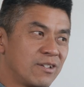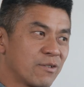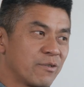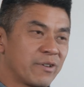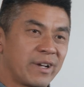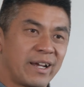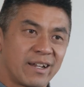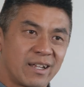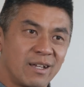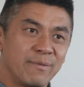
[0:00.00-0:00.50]
took
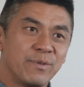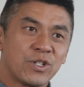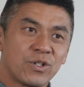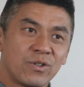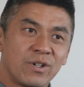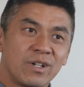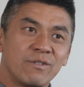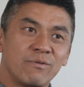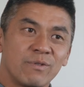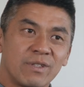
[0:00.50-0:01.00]
organic
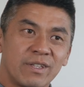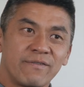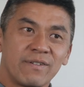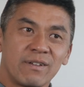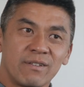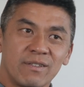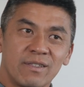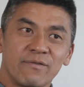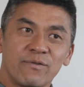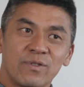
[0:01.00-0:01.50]
chemistry and really
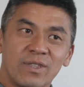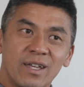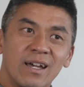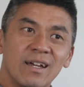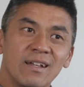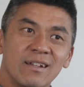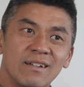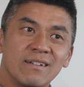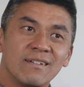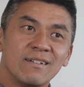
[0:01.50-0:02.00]
fell in love with
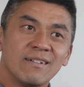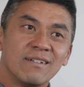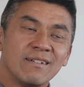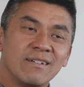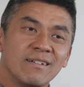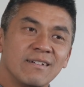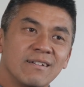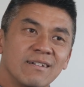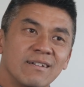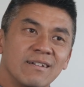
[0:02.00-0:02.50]
that.
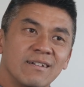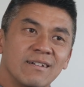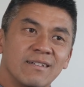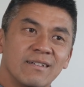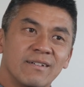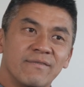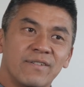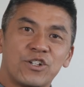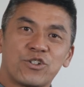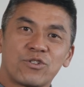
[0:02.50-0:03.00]

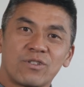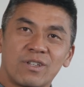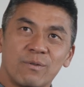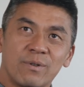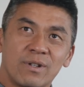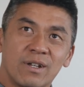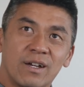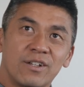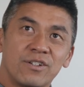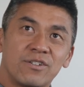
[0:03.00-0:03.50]
And eventually
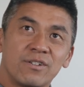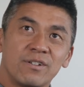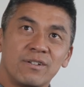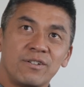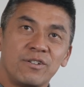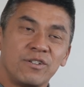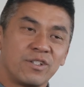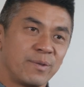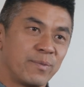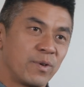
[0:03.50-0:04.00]
went on to
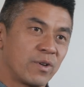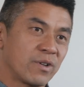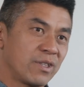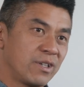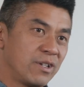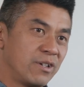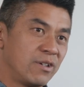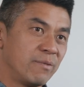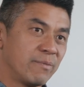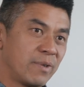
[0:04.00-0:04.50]
UC
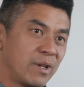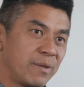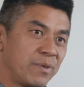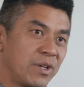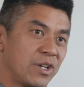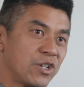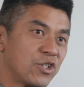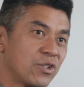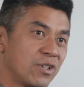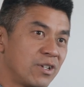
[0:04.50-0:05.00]
Berkeley to do my
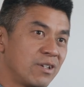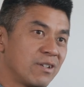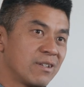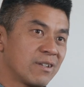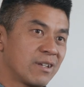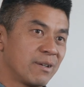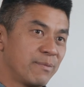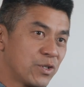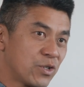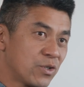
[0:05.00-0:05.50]
Ph.D.
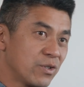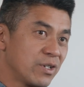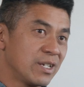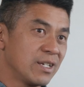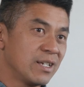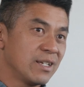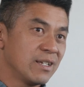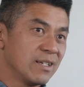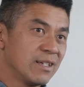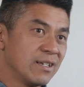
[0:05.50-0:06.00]
in
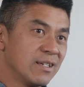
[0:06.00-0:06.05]
chemistry.